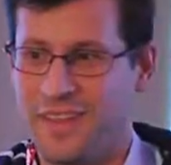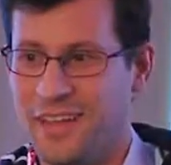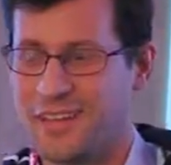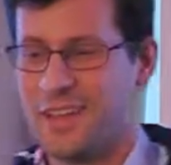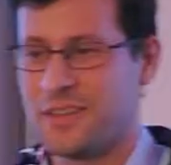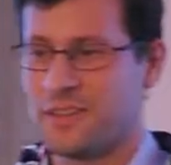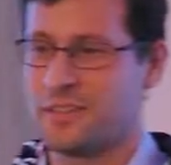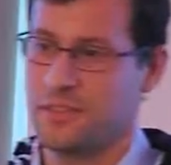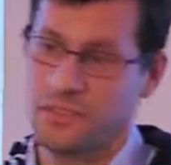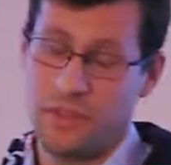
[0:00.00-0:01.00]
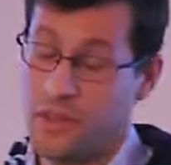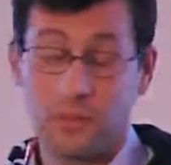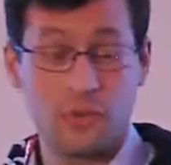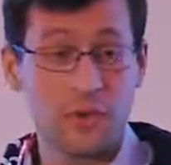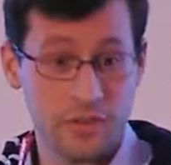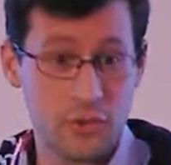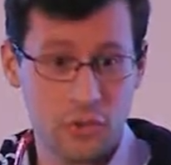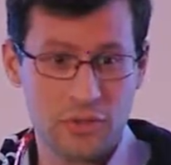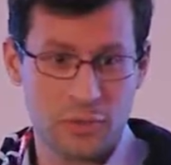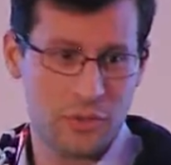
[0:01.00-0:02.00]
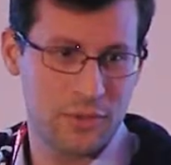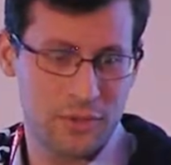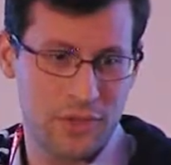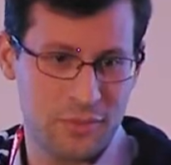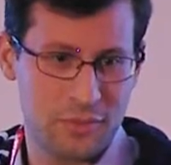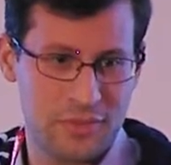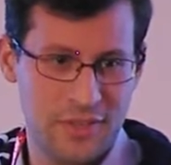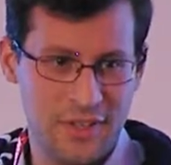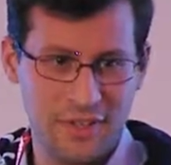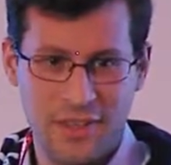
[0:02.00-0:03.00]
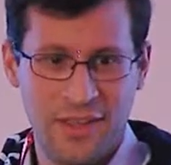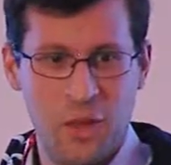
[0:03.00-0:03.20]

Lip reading: And then he says, of course, you should deploy to 100%.